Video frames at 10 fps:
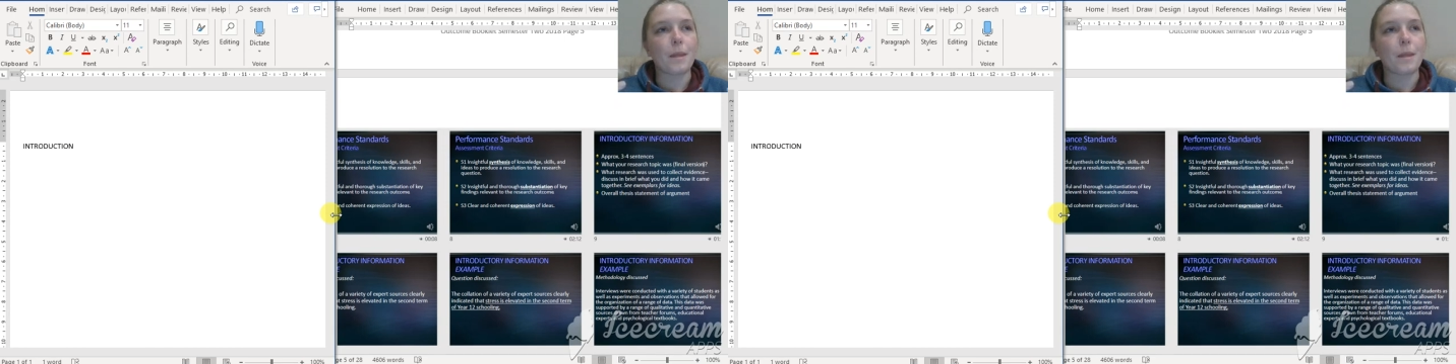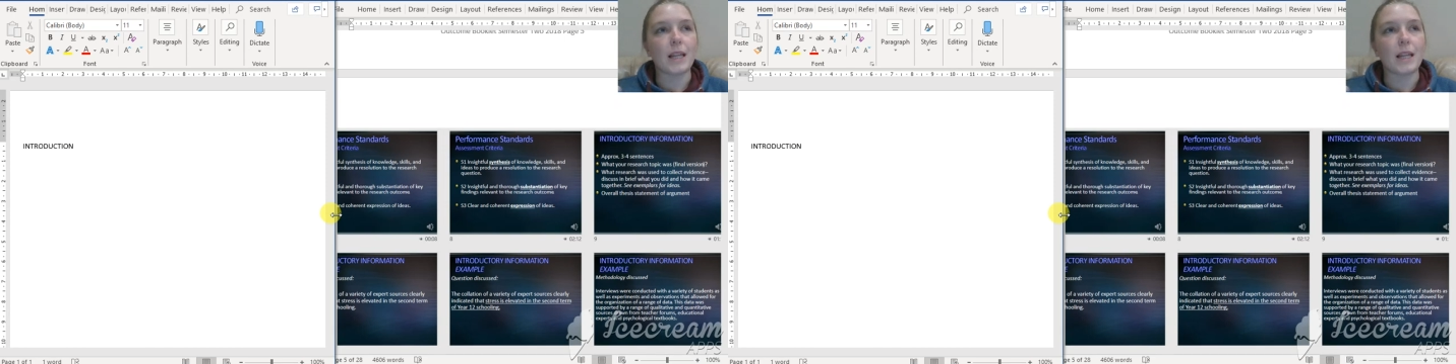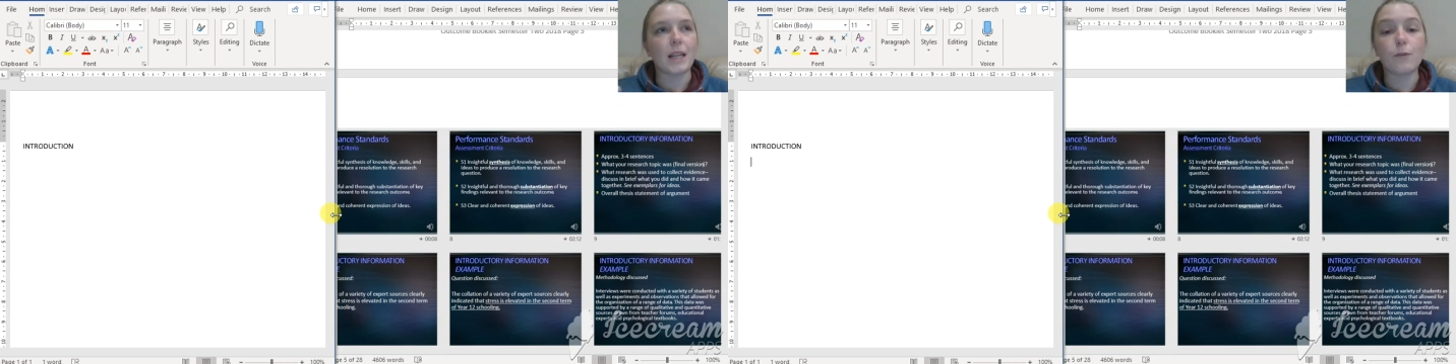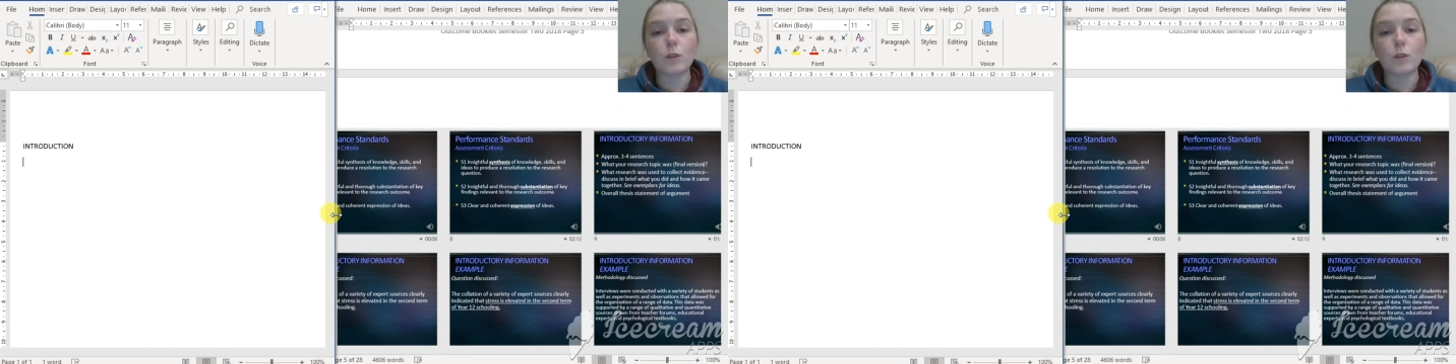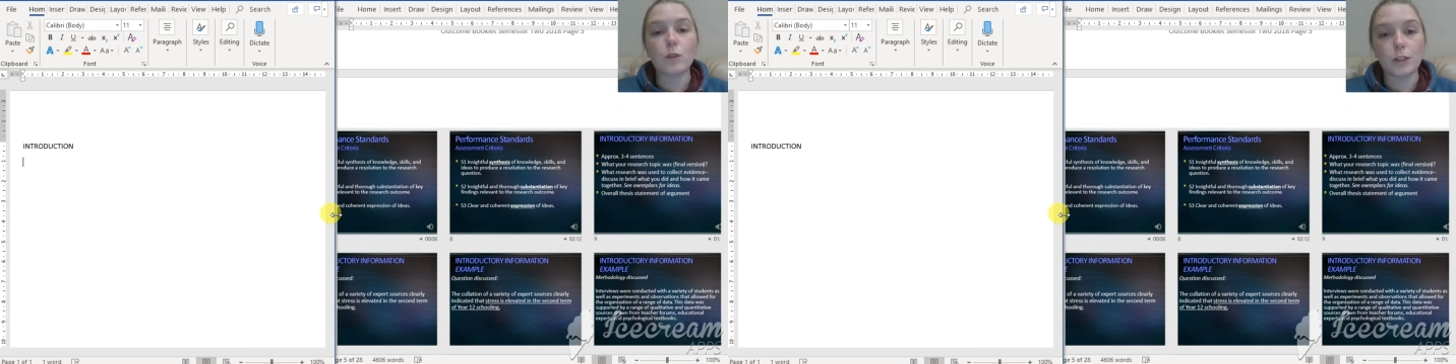like
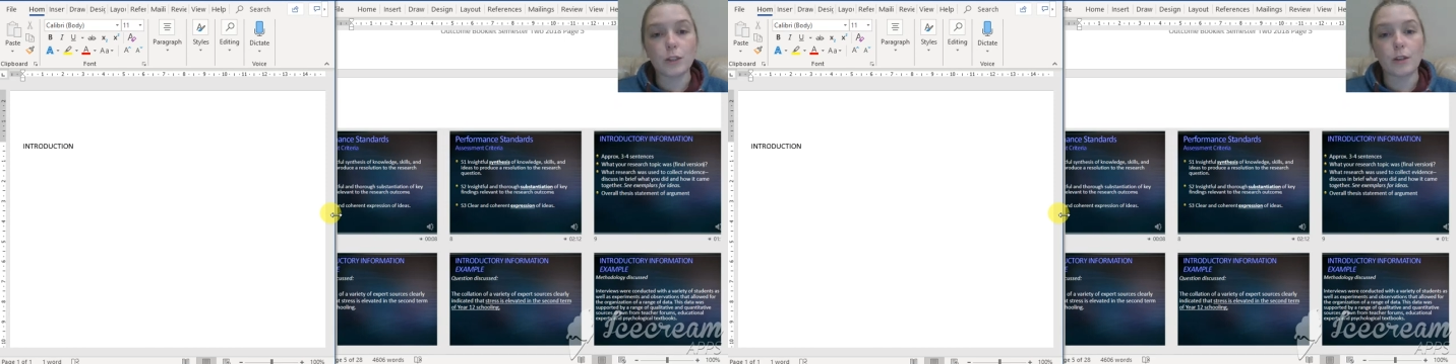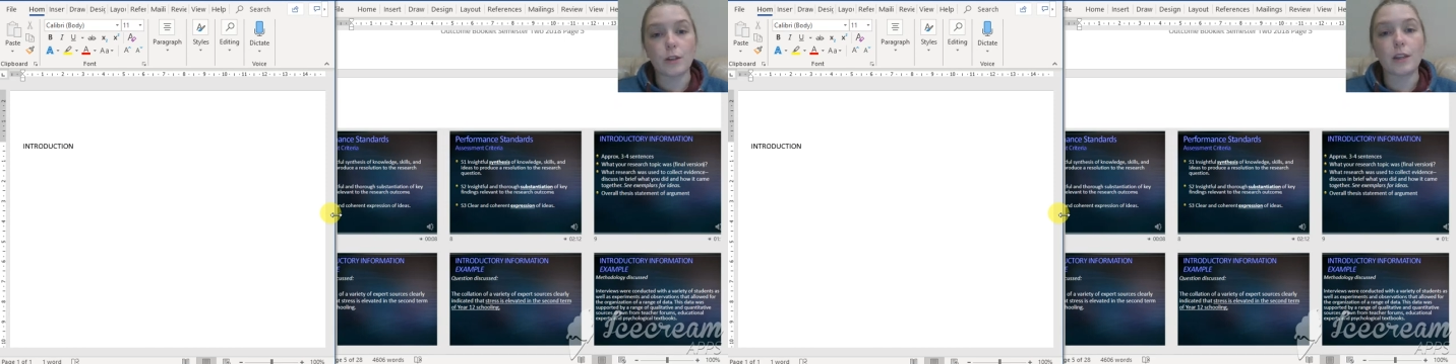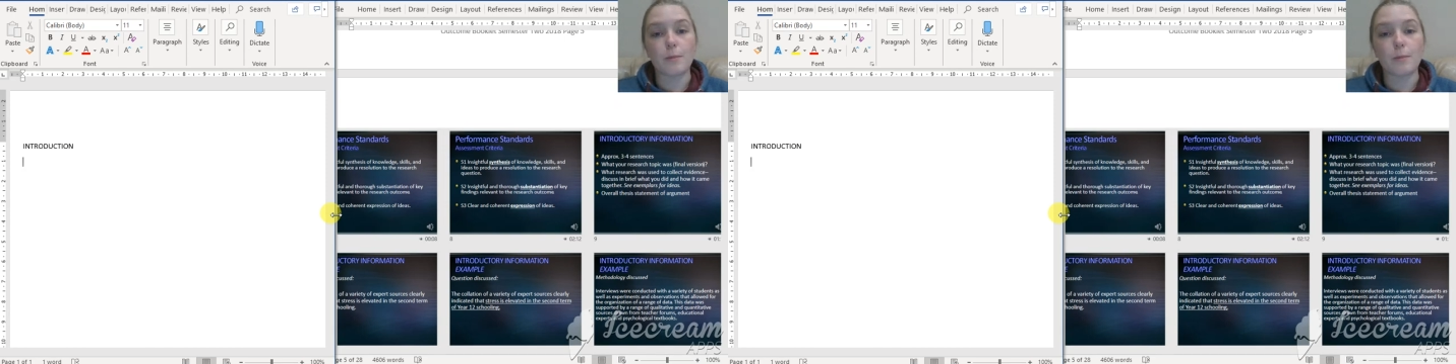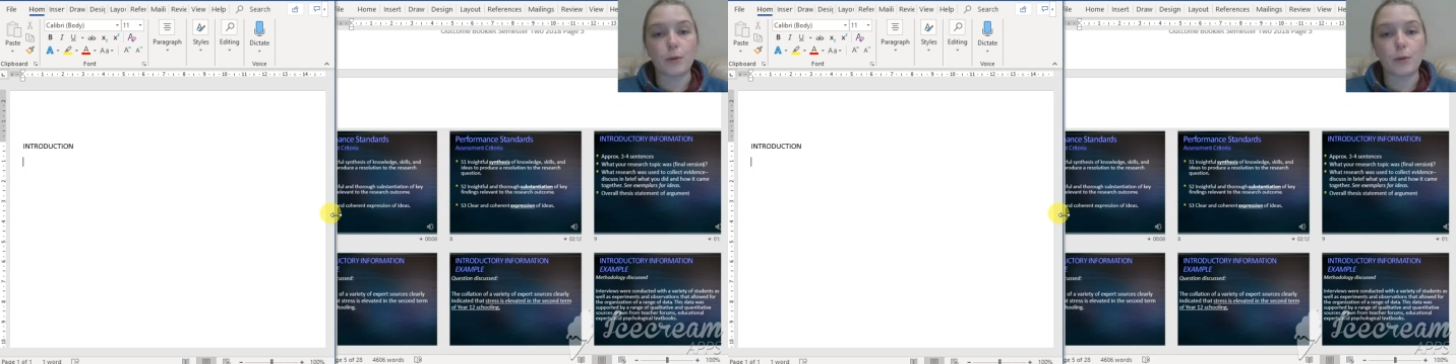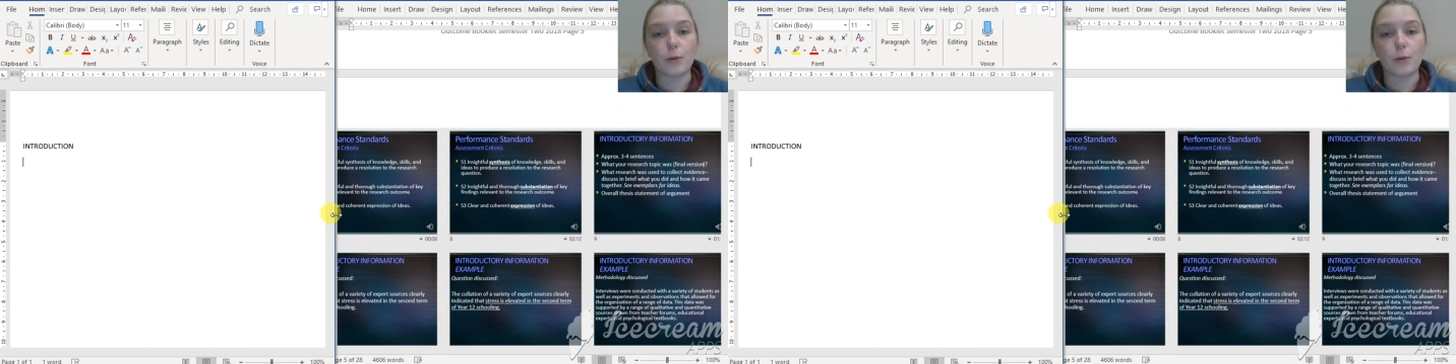forcing you to think about
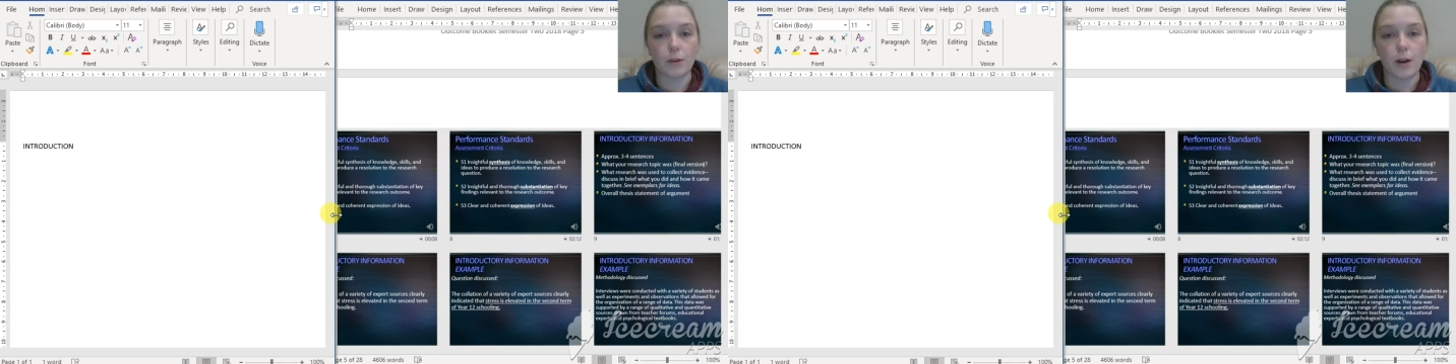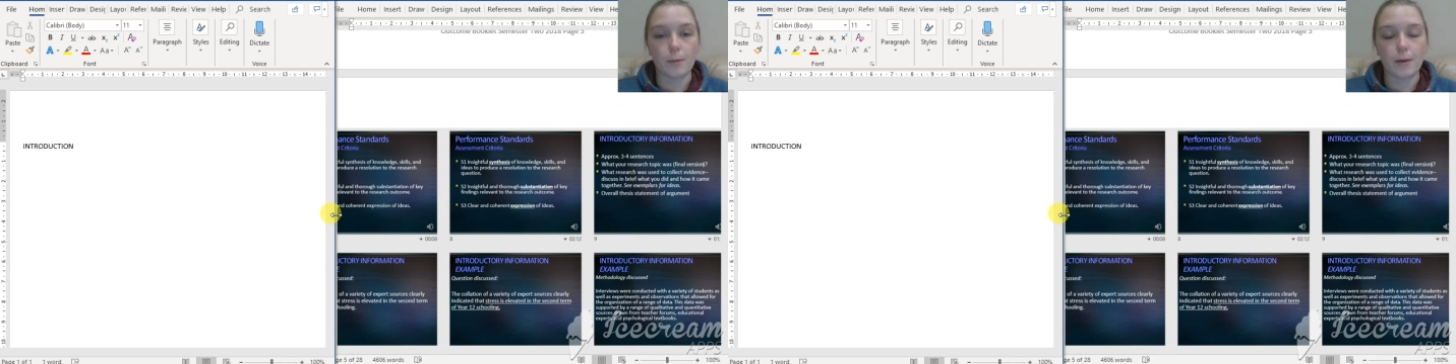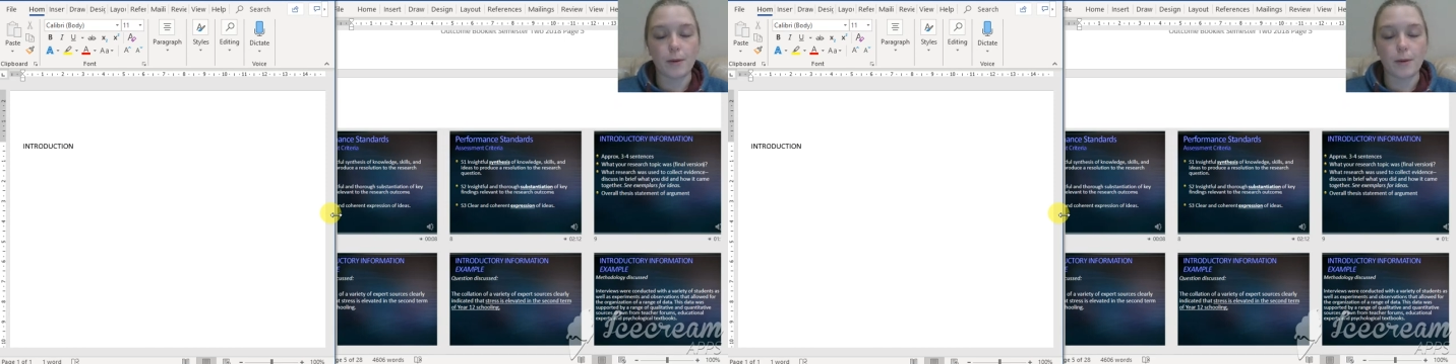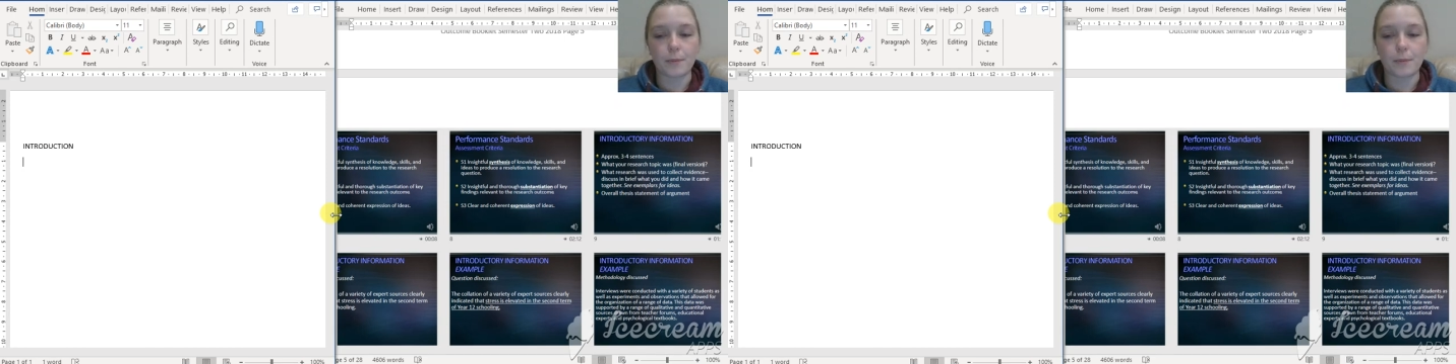what you're going to write about.